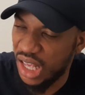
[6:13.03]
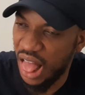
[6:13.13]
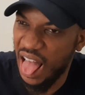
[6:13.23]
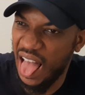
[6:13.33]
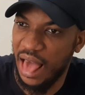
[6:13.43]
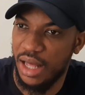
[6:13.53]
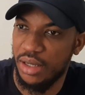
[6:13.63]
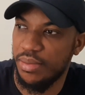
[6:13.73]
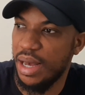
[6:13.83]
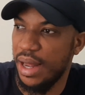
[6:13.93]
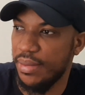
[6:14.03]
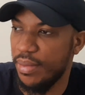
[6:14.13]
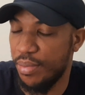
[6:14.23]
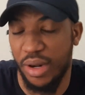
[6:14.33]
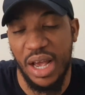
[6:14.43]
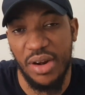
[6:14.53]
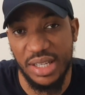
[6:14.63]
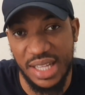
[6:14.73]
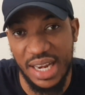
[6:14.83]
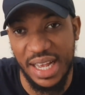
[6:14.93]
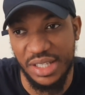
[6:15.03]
Man. But I understand that